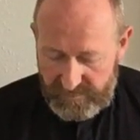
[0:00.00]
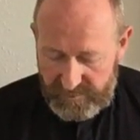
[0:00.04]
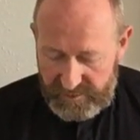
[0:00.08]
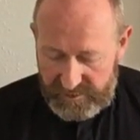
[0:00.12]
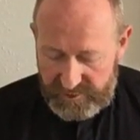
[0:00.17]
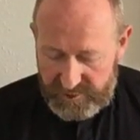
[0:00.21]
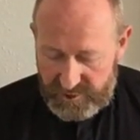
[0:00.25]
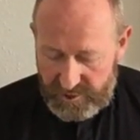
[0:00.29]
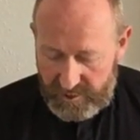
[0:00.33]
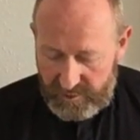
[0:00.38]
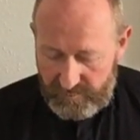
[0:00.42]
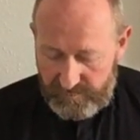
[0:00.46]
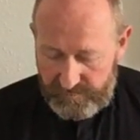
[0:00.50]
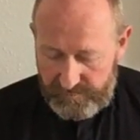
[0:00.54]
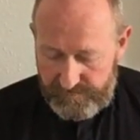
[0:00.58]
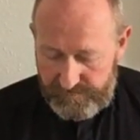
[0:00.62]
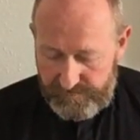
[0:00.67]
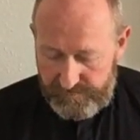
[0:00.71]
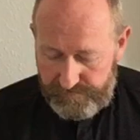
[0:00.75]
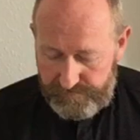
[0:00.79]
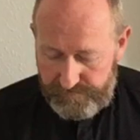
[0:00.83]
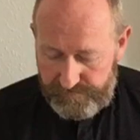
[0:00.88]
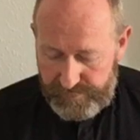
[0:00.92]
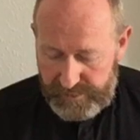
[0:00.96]
They shall
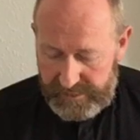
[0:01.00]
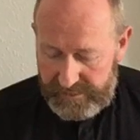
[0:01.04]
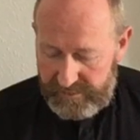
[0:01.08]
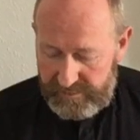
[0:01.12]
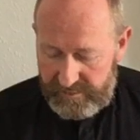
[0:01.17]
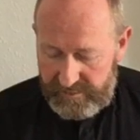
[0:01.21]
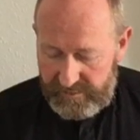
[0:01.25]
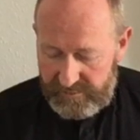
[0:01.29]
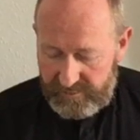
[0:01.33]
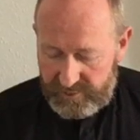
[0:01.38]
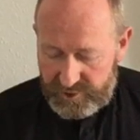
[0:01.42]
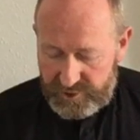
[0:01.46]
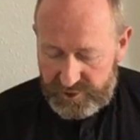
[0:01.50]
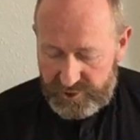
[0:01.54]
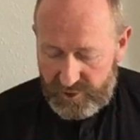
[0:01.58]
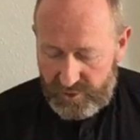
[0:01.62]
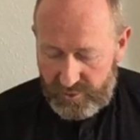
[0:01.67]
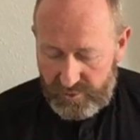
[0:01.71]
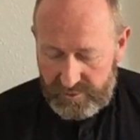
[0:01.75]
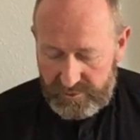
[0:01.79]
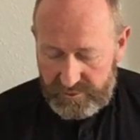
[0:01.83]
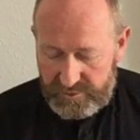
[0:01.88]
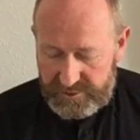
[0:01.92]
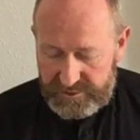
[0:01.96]
beat their
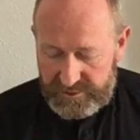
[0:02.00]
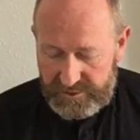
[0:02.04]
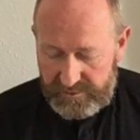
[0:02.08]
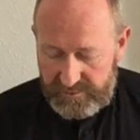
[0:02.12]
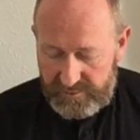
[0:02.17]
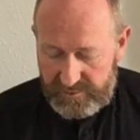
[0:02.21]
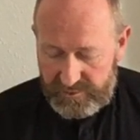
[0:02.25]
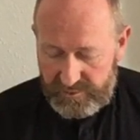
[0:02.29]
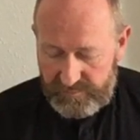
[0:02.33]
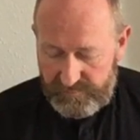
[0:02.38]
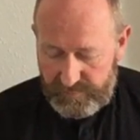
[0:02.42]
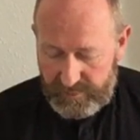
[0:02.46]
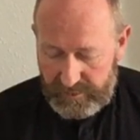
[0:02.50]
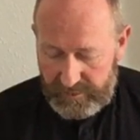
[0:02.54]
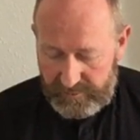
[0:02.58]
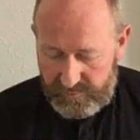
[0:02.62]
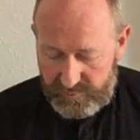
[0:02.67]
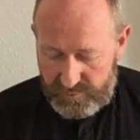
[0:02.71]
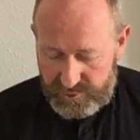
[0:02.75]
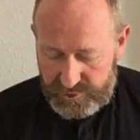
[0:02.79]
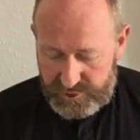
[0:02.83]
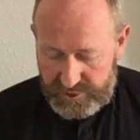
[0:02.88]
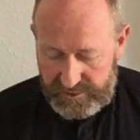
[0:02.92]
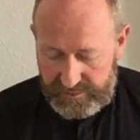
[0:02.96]
swords into
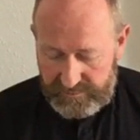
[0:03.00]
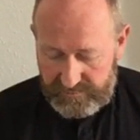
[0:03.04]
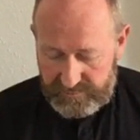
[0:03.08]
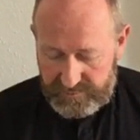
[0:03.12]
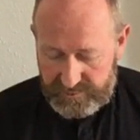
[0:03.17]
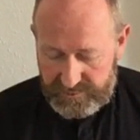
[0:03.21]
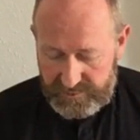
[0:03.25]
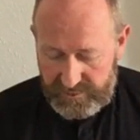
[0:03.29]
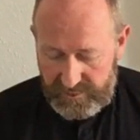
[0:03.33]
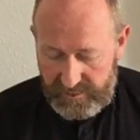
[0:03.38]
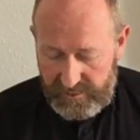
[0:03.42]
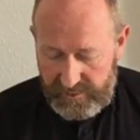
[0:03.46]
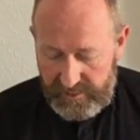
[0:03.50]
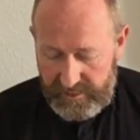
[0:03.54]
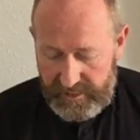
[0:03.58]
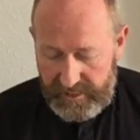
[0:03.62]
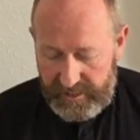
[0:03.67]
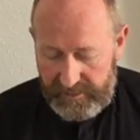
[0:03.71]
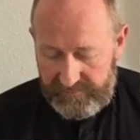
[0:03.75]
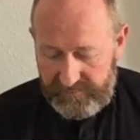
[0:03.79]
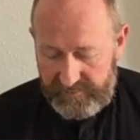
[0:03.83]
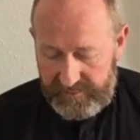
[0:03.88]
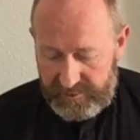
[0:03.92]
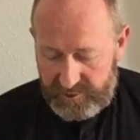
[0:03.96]
plowshares,
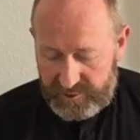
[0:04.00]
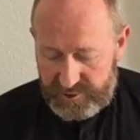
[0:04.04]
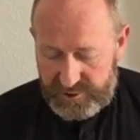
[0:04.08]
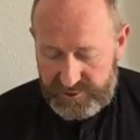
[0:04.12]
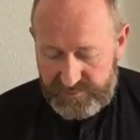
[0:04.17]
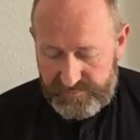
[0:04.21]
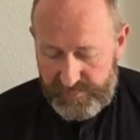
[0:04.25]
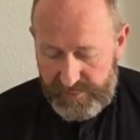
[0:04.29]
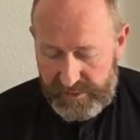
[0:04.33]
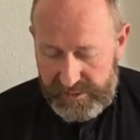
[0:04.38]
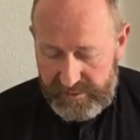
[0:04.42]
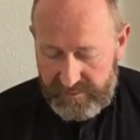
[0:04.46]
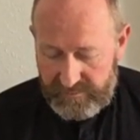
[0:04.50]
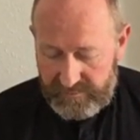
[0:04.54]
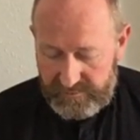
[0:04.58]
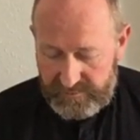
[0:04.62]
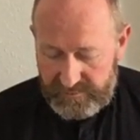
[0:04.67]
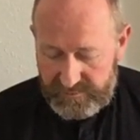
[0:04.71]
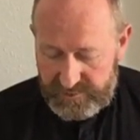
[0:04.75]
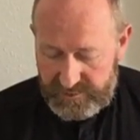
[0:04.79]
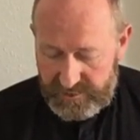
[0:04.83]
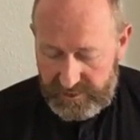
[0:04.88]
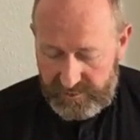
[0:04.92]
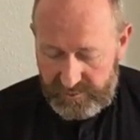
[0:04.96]
and their
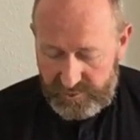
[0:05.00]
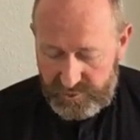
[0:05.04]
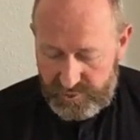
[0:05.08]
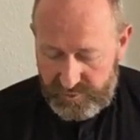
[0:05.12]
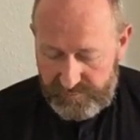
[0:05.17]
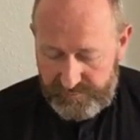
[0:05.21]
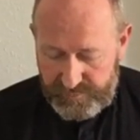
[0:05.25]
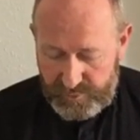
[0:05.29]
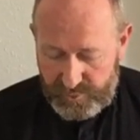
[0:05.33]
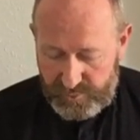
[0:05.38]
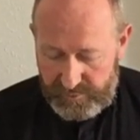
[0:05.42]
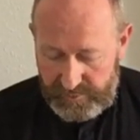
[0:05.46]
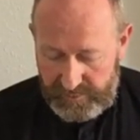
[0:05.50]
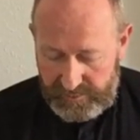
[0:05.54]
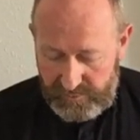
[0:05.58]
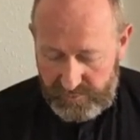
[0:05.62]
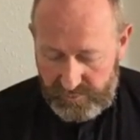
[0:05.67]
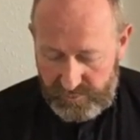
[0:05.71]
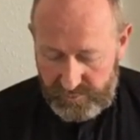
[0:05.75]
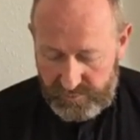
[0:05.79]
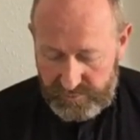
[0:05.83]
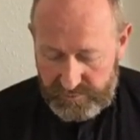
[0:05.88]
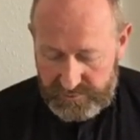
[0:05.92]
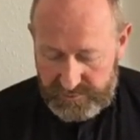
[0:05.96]
spears into pruning
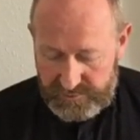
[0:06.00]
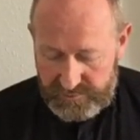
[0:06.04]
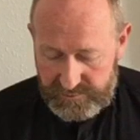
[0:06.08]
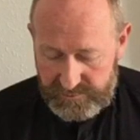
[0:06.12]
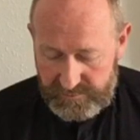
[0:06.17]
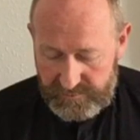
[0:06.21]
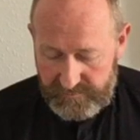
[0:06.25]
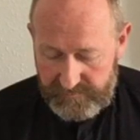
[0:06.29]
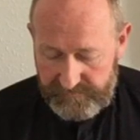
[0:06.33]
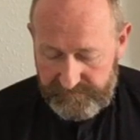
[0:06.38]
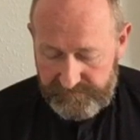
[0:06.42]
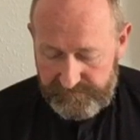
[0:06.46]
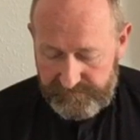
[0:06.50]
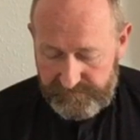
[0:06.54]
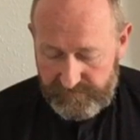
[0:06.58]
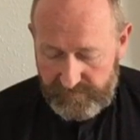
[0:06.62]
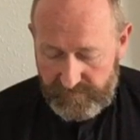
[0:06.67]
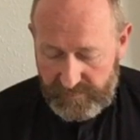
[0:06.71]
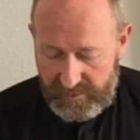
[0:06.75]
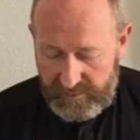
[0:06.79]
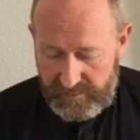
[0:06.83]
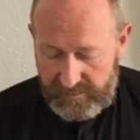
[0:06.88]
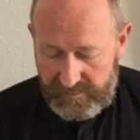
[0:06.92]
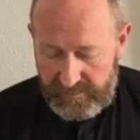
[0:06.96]
hooks.
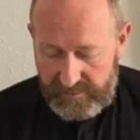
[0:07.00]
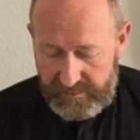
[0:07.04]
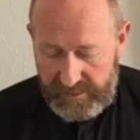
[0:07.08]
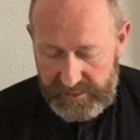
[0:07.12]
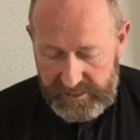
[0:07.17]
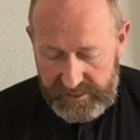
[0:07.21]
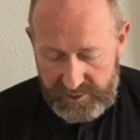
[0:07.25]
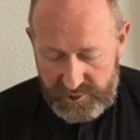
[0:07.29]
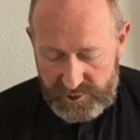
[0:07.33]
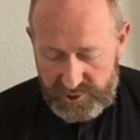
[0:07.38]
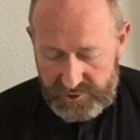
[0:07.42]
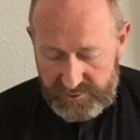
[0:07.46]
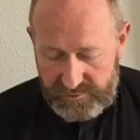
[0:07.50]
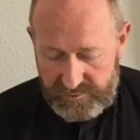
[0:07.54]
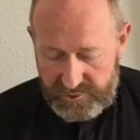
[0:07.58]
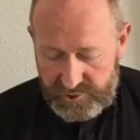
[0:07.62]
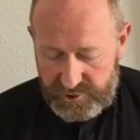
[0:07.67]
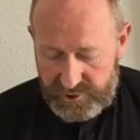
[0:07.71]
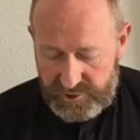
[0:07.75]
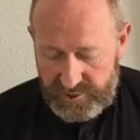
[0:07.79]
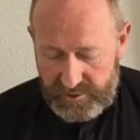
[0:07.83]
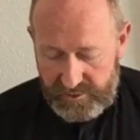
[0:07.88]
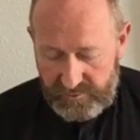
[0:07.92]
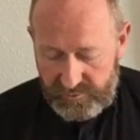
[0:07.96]
Nation
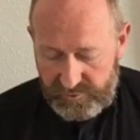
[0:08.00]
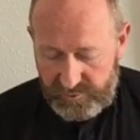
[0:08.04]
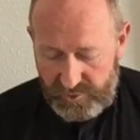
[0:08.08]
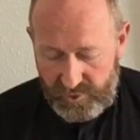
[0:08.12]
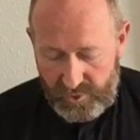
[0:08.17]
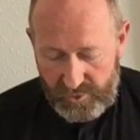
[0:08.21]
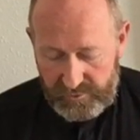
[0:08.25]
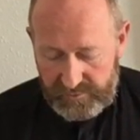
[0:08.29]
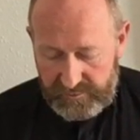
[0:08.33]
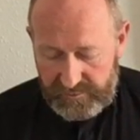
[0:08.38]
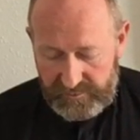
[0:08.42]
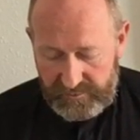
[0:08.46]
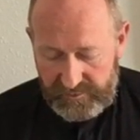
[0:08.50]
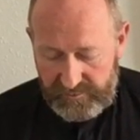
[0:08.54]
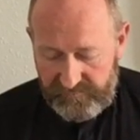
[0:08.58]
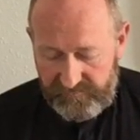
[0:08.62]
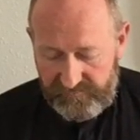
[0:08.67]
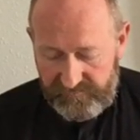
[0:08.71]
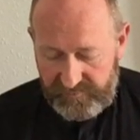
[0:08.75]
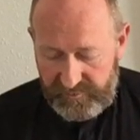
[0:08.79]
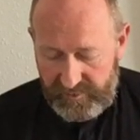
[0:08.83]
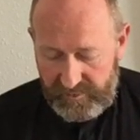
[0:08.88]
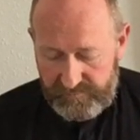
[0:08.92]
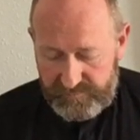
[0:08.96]
shall not
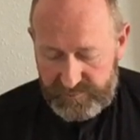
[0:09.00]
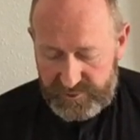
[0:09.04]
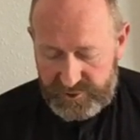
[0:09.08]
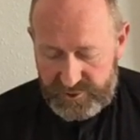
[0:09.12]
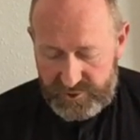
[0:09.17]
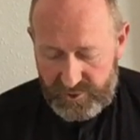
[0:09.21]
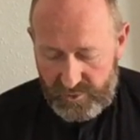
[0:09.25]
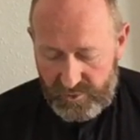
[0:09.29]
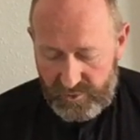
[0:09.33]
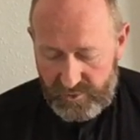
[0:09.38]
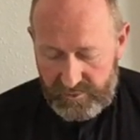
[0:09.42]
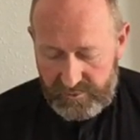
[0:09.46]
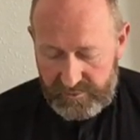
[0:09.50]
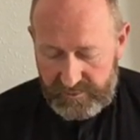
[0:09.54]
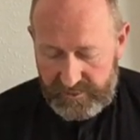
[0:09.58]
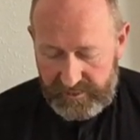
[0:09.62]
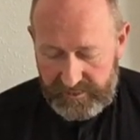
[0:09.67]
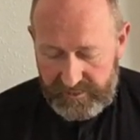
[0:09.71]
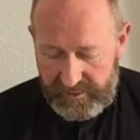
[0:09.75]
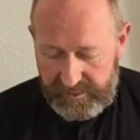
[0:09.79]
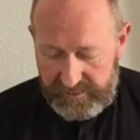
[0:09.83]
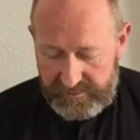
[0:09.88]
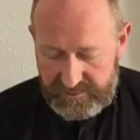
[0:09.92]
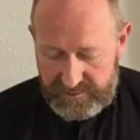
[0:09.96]
lift up sword
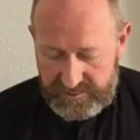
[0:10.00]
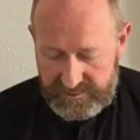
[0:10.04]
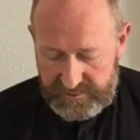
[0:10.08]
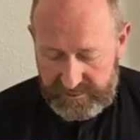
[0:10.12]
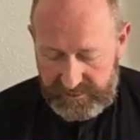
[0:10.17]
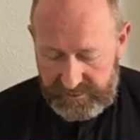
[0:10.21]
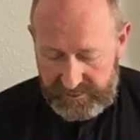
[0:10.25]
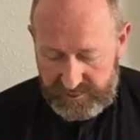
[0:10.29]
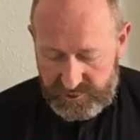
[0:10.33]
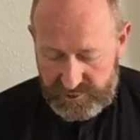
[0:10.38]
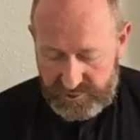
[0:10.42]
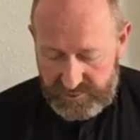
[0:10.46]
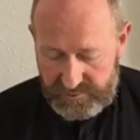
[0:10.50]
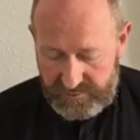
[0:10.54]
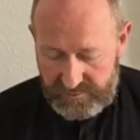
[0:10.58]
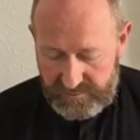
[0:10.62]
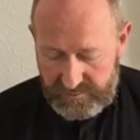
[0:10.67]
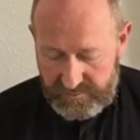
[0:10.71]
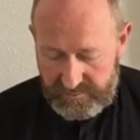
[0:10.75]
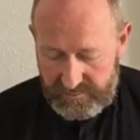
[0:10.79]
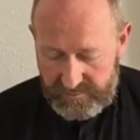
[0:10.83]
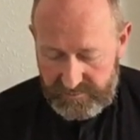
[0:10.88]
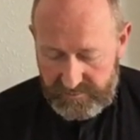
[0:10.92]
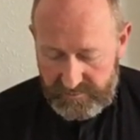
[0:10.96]
against nation,
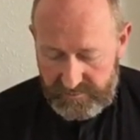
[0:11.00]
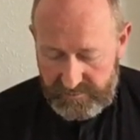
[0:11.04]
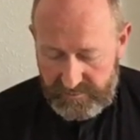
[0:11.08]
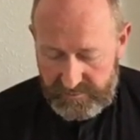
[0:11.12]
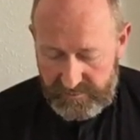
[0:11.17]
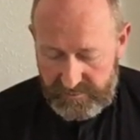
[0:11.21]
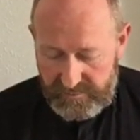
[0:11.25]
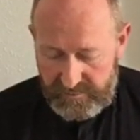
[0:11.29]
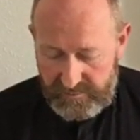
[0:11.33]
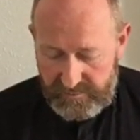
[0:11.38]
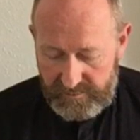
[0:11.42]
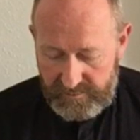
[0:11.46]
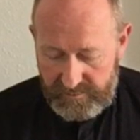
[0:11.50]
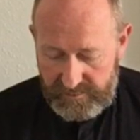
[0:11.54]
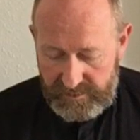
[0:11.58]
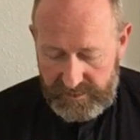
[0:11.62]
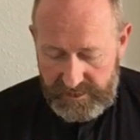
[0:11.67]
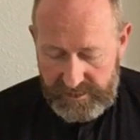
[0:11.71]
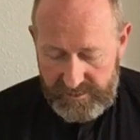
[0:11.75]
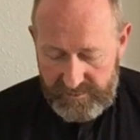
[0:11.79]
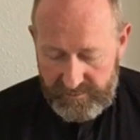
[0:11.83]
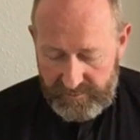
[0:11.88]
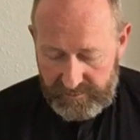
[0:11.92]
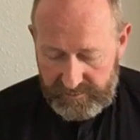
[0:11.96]

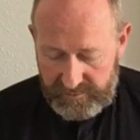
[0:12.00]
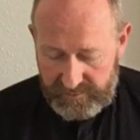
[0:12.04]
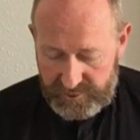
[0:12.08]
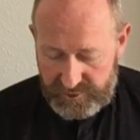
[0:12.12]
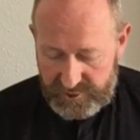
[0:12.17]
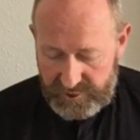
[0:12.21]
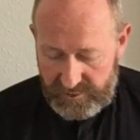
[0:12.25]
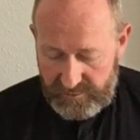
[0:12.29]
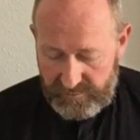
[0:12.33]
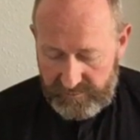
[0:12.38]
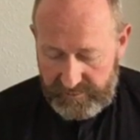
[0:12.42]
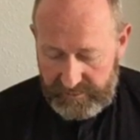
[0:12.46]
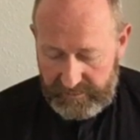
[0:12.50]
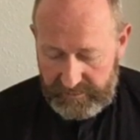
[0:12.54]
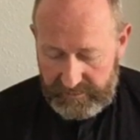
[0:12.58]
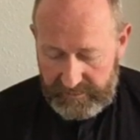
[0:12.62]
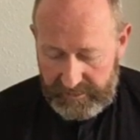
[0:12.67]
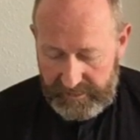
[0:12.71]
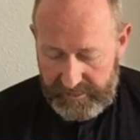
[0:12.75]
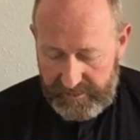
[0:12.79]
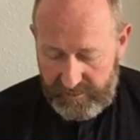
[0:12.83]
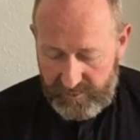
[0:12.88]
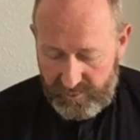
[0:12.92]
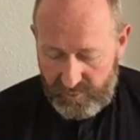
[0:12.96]
neither shall they
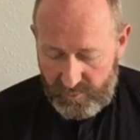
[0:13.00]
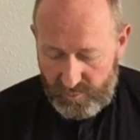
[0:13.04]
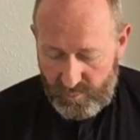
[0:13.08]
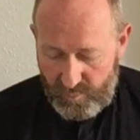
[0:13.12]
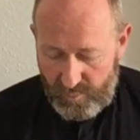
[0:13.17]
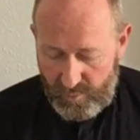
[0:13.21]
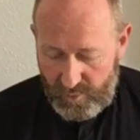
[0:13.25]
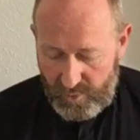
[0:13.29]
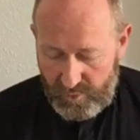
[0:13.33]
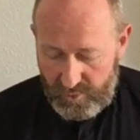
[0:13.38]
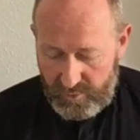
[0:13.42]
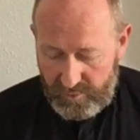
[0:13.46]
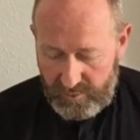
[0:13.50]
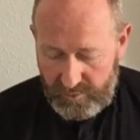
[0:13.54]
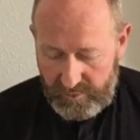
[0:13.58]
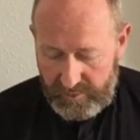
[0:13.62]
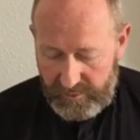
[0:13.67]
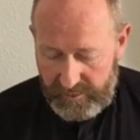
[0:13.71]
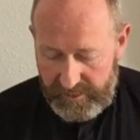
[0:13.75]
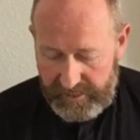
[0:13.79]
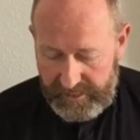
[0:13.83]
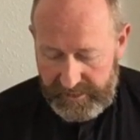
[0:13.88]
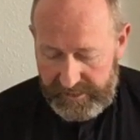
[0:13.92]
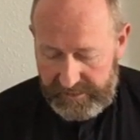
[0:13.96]
learn war
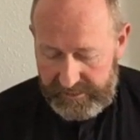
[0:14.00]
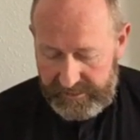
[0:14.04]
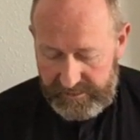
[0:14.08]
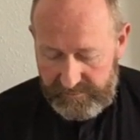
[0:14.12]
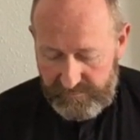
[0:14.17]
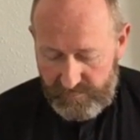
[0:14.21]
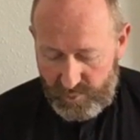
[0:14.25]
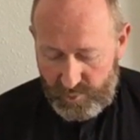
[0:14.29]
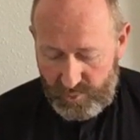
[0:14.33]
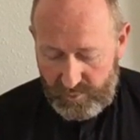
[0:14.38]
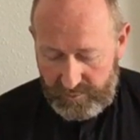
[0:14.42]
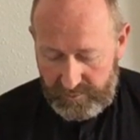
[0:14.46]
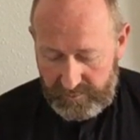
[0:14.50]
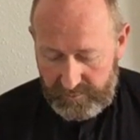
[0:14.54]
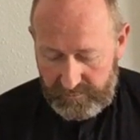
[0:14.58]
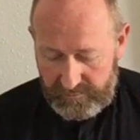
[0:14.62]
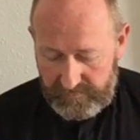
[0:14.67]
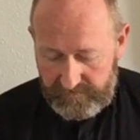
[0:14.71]
any more.